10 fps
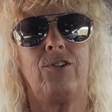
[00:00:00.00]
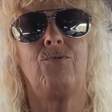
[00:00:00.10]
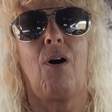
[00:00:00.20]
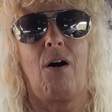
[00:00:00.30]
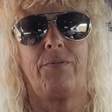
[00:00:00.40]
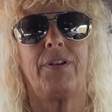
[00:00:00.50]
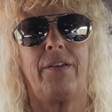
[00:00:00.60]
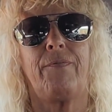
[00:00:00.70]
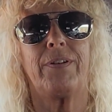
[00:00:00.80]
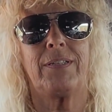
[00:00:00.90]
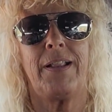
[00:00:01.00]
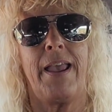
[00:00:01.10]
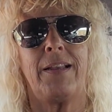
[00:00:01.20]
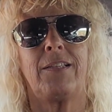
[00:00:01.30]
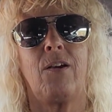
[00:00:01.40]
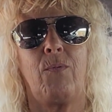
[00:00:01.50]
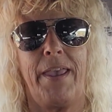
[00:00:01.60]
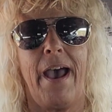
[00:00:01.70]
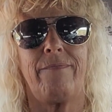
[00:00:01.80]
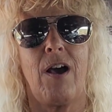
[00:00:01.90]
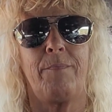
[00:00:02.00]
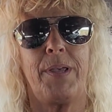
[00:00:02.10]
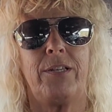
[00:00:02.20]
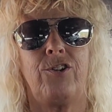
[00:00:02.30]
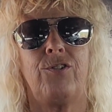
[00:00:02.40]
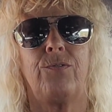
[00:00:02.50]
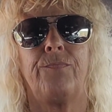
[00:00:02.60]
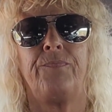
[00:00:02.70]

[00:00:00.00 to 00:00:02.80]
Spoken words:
to all the different states that we have not been to.